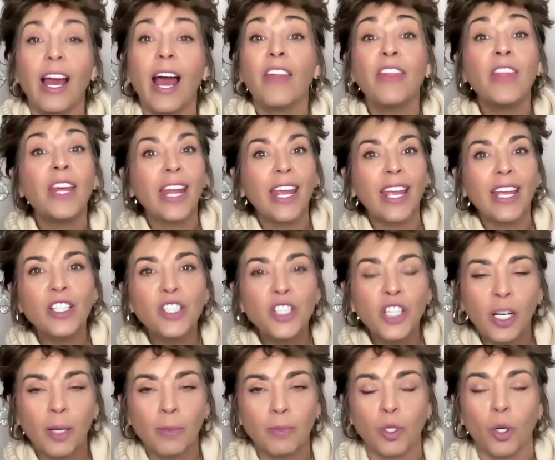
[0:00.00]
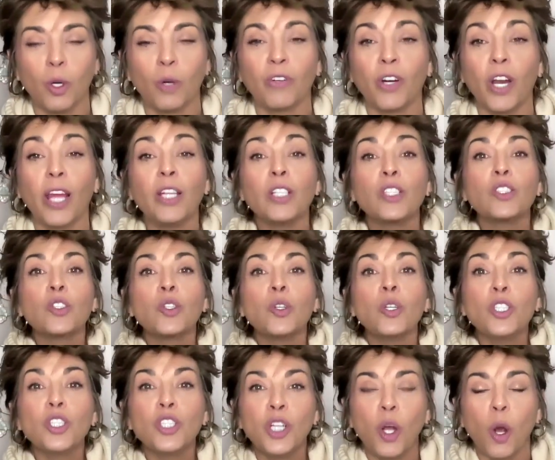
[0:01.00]
And then Angie comes over, and as soon
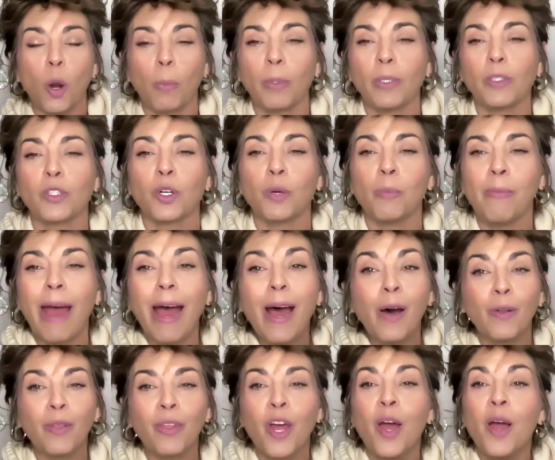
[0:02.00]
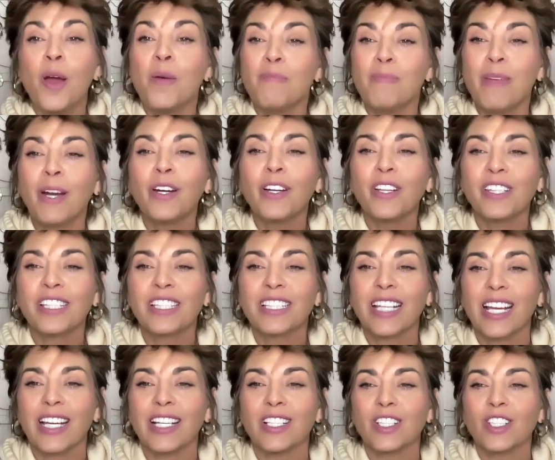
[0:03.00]
as she opens her mouth, Meredith
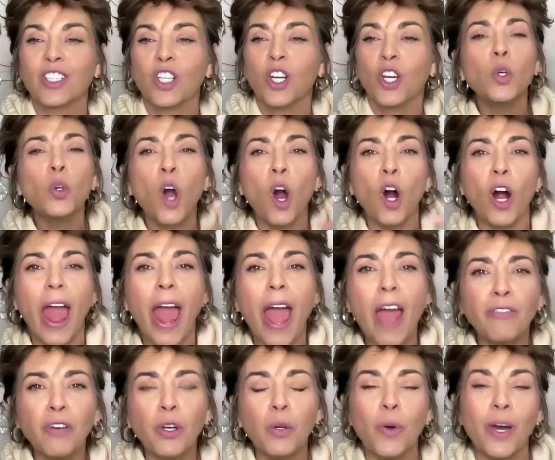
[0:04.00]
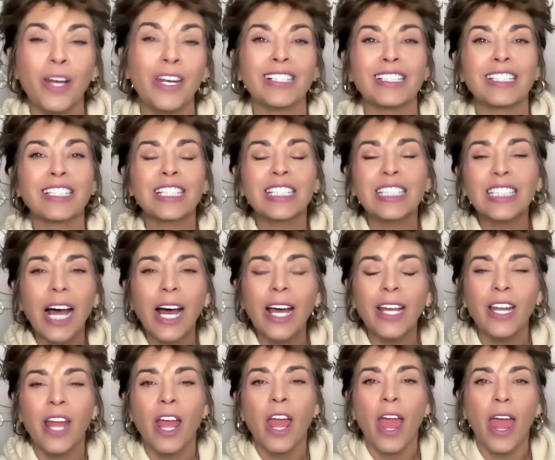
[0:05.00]
says, you call everyone a slut
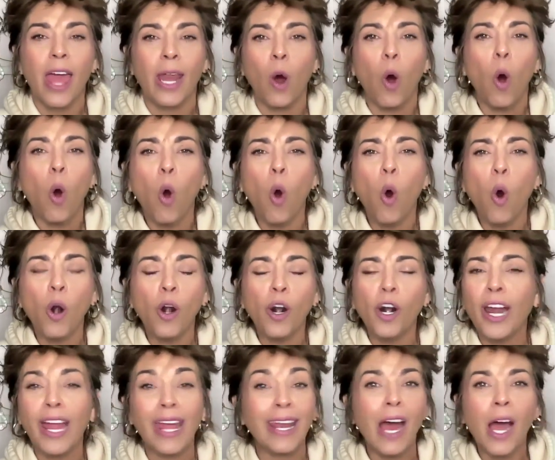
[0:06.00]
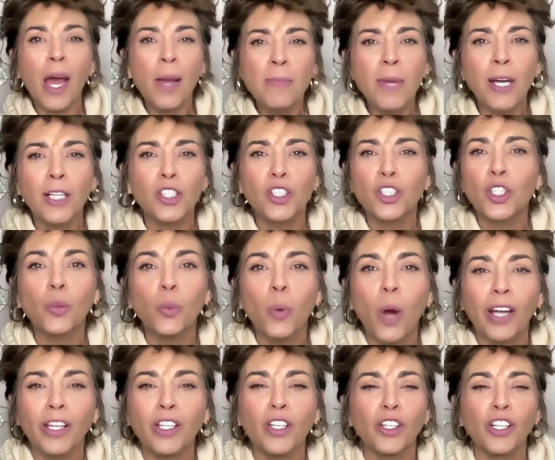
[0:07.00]
and a whore, and I'm not sure
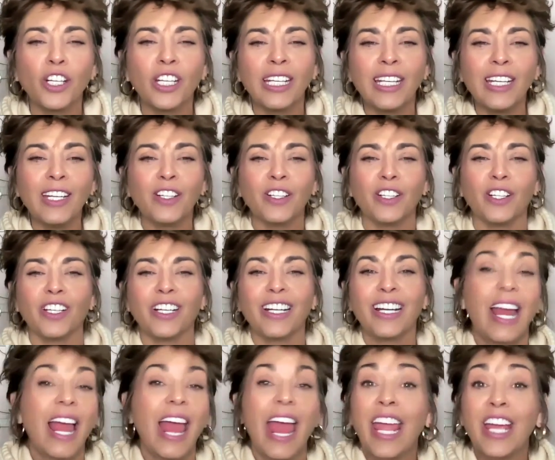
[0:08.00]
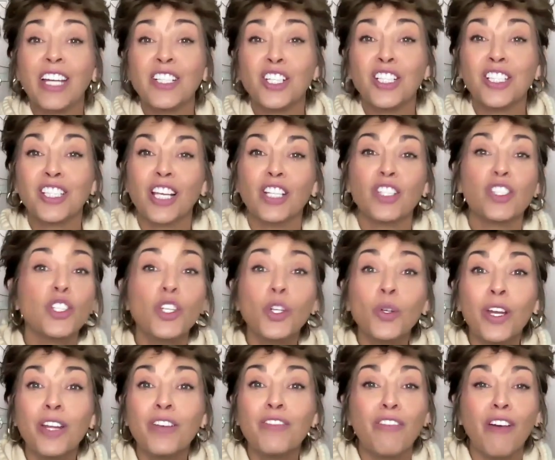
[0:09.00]
why you're here. Angie says, you
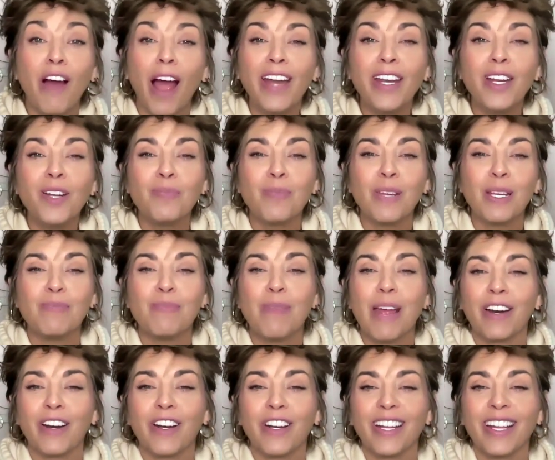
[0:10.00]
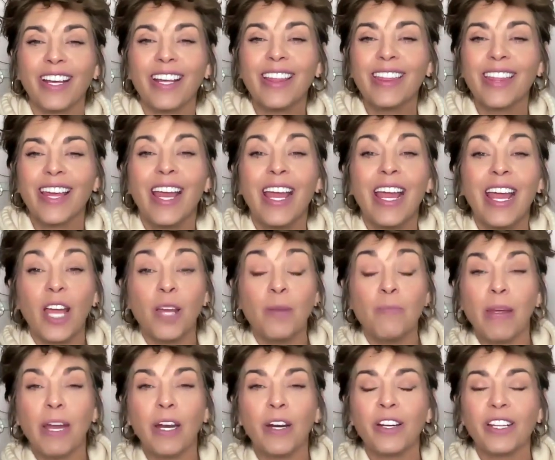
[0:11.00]
invited me, Meredith. And
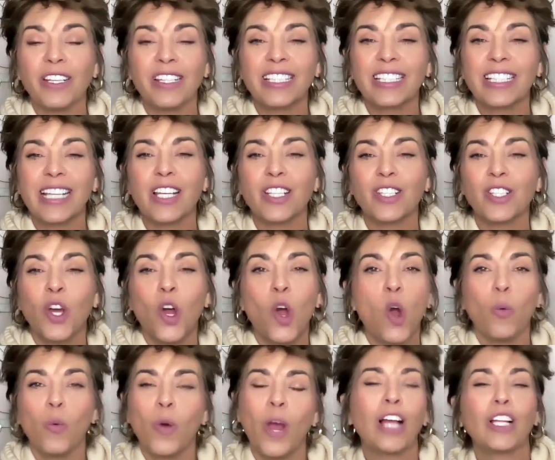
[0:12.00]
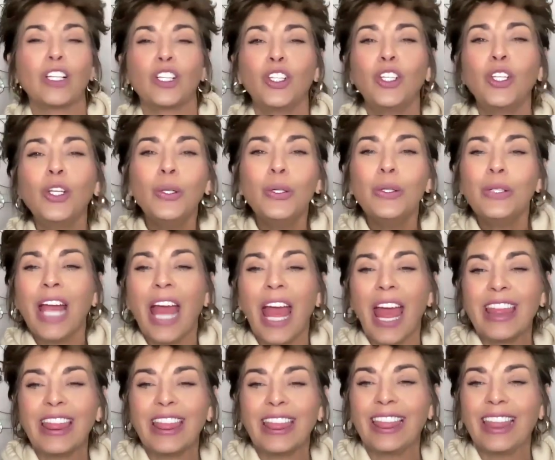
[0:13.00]
Meredith says, well, you
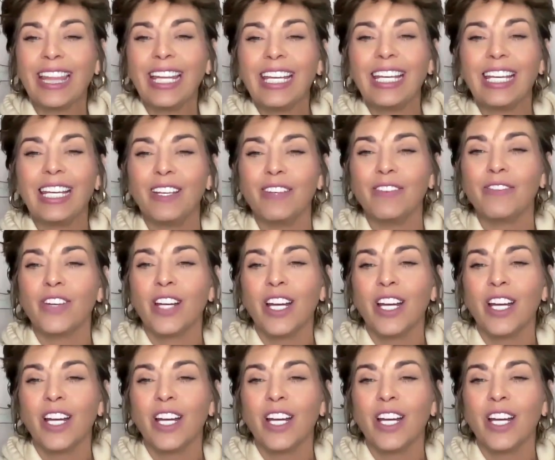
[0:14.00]
can leave.